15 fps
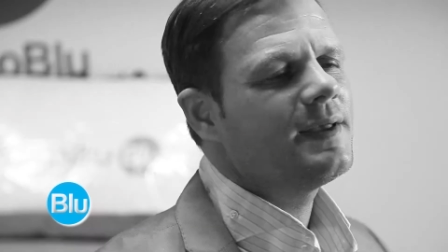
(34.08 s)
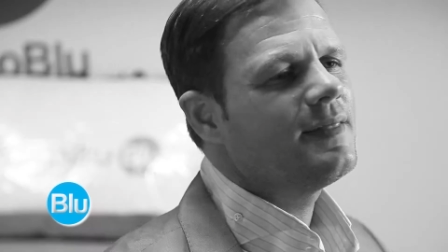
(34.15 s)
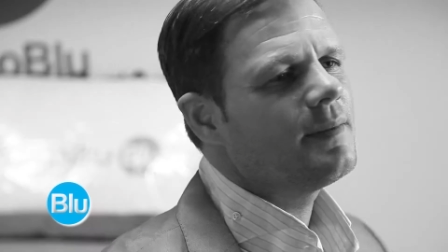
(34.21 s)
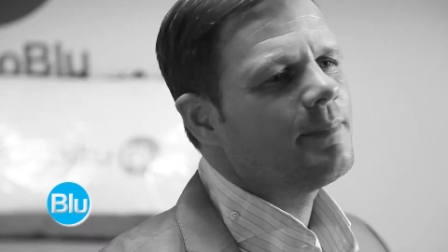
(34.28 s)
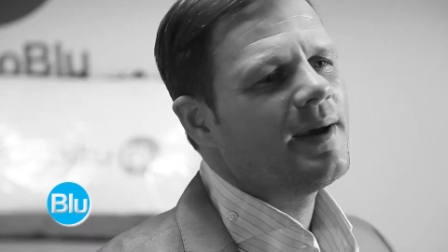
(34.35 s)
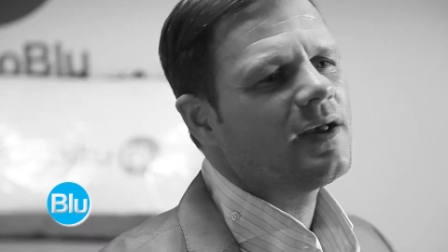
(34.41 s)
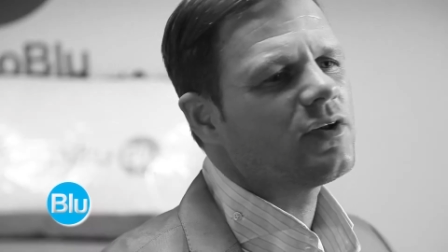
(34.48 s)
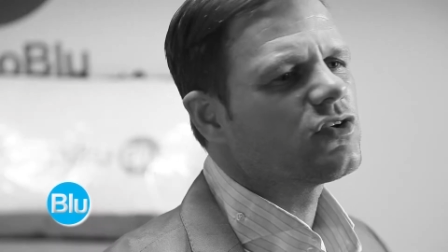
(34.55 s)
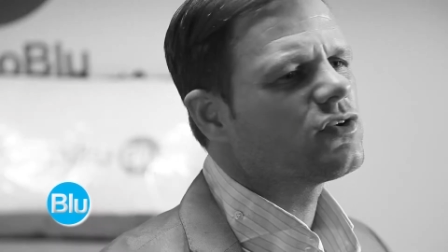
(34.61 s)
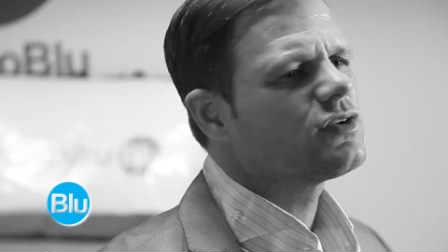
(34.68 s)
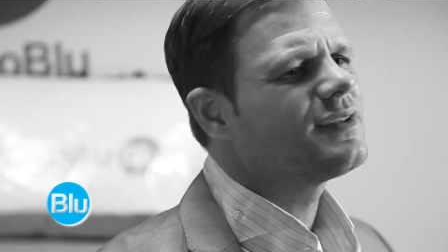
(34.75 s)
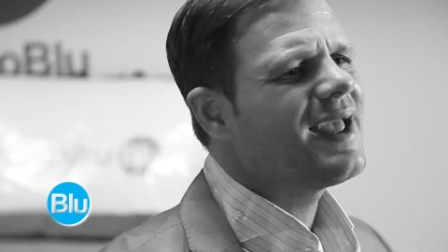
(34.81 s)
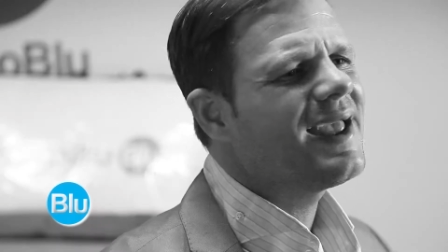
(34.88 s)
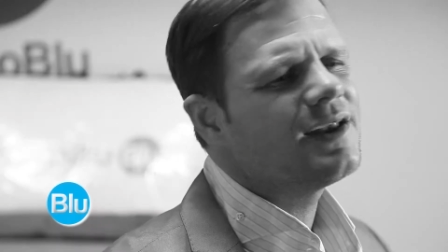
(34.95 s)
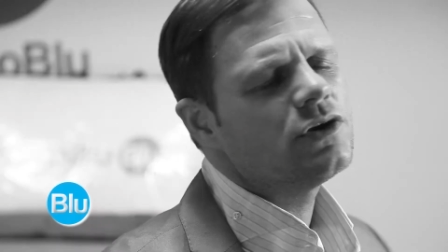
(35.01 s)
in the
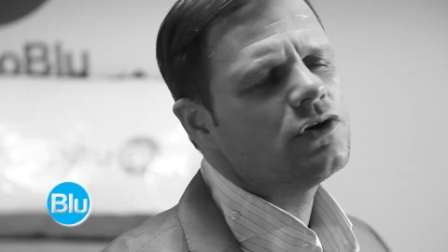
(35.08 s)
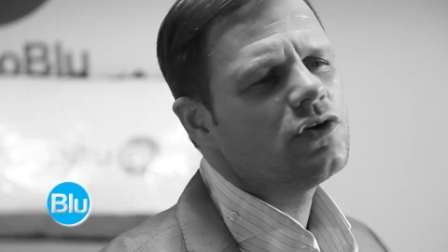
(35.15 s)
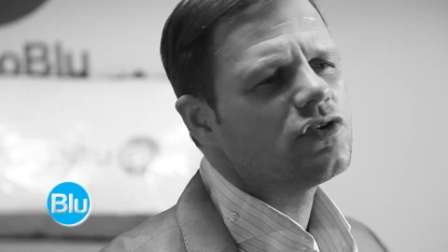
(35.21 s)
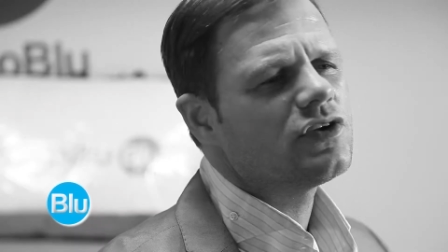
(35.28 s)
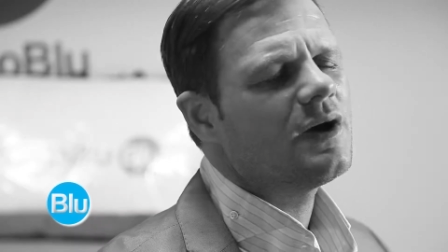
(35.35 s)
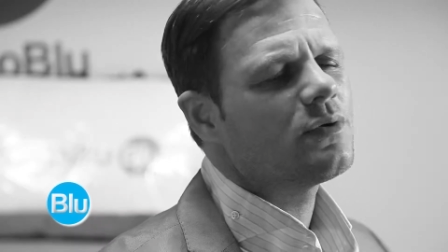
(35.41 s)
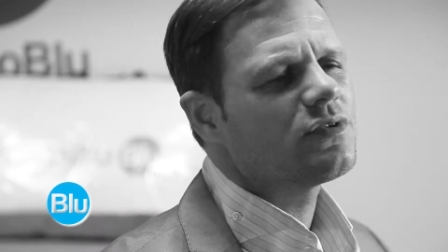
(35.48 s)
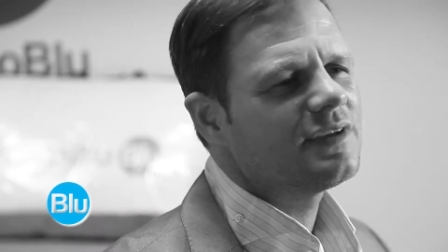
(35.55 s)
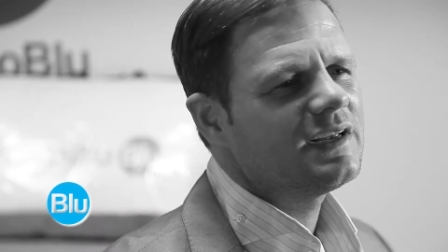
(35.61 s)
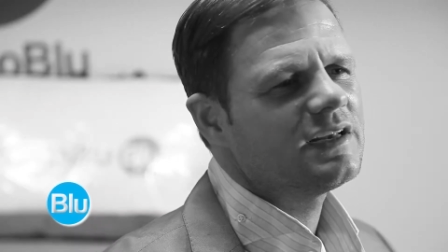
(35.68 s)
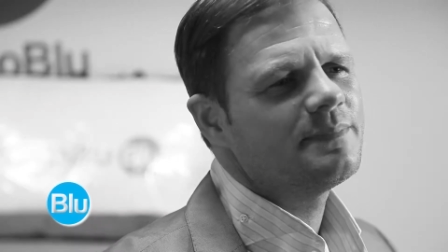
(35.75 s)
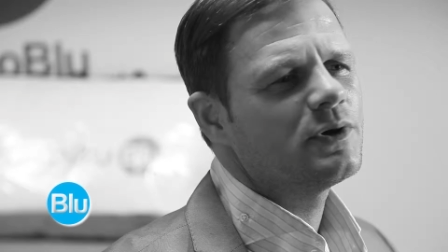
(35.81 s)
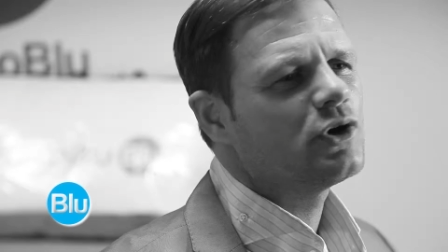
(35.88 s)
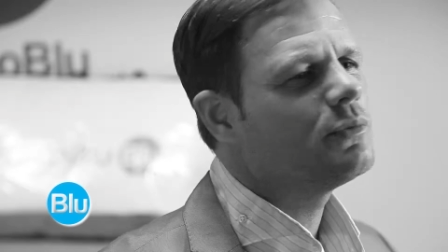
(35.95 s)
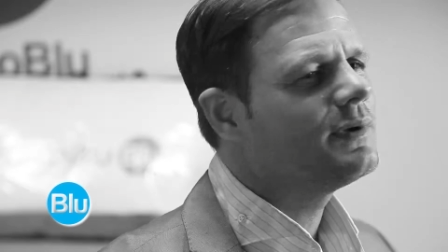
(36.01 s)
past 10 years I would say
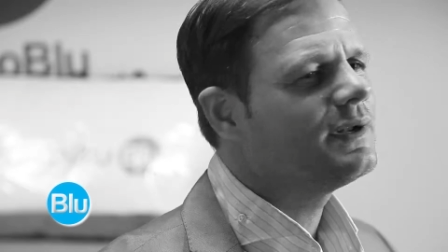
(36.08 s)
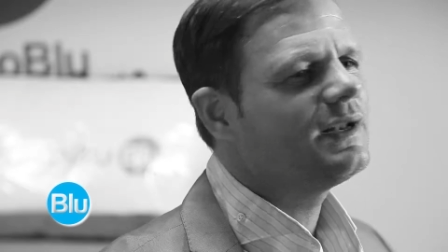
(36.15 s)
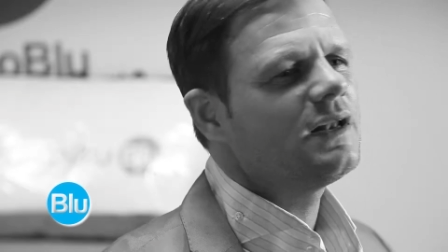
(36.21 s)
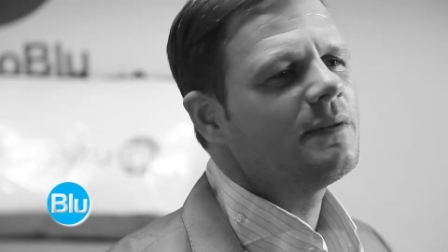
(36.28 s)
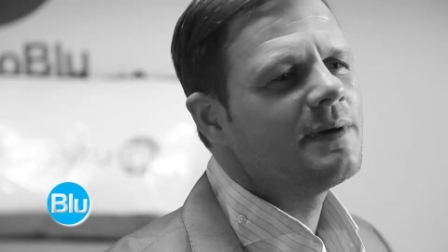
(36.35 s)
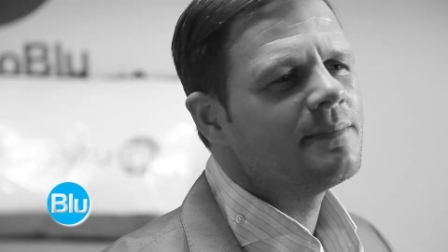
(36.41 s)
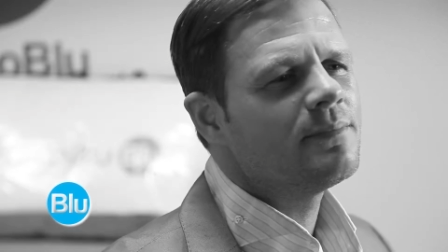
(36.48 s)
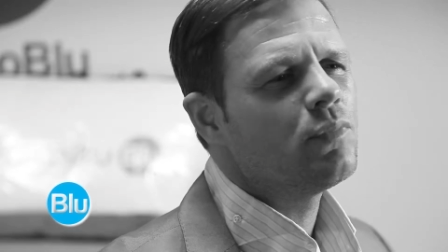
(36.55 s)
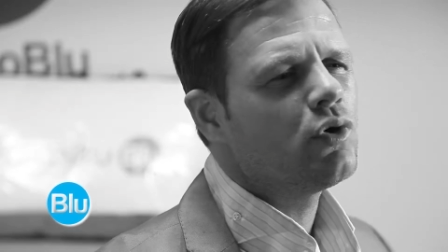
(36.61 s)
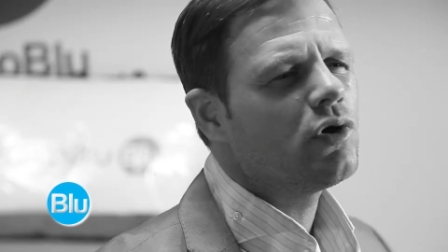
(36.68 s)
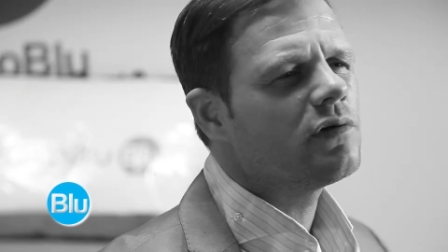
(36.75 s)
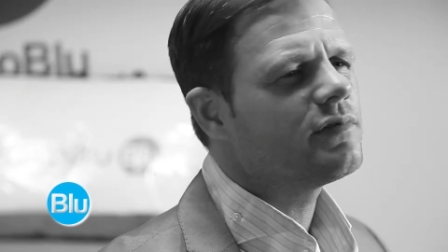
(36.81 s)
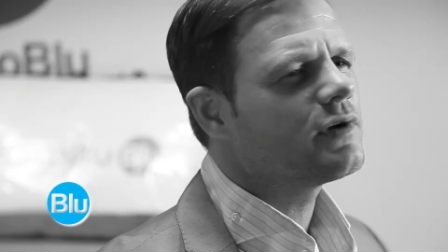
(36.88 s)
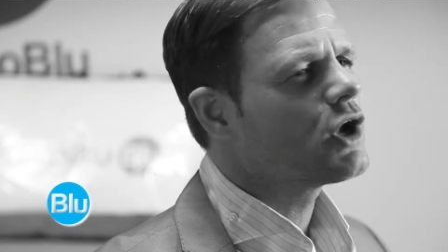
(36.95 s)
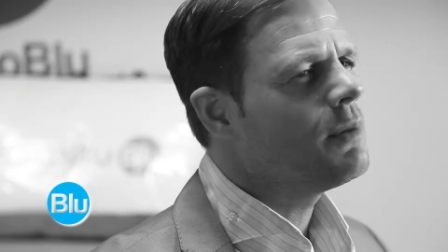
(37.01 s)
it's become a little bit
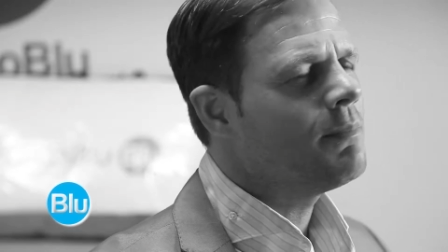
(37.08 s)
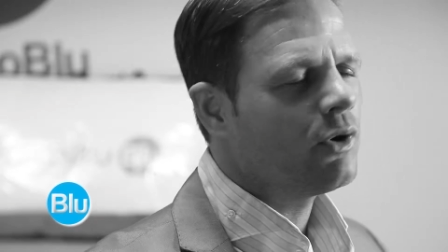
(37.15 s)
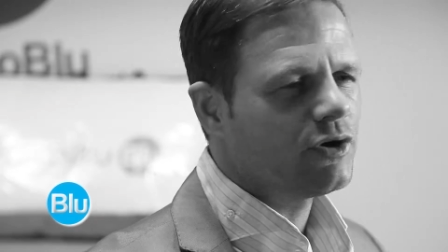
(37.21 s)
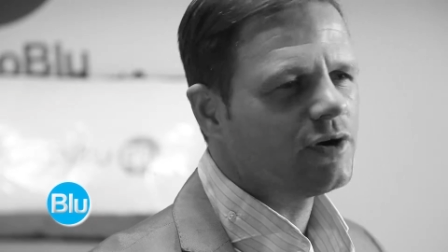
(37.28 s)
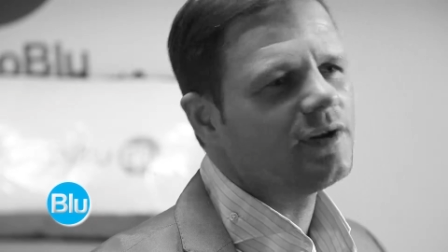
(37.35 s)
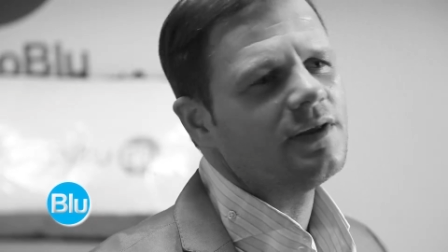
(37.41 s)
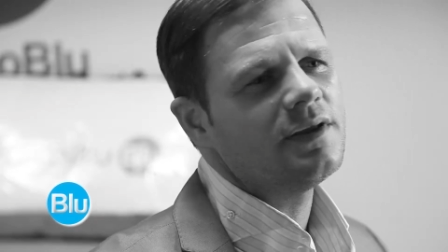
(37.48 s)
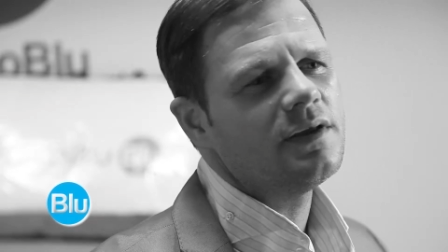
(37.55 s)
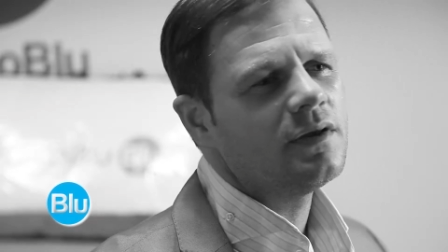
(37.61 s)
more of a commodity,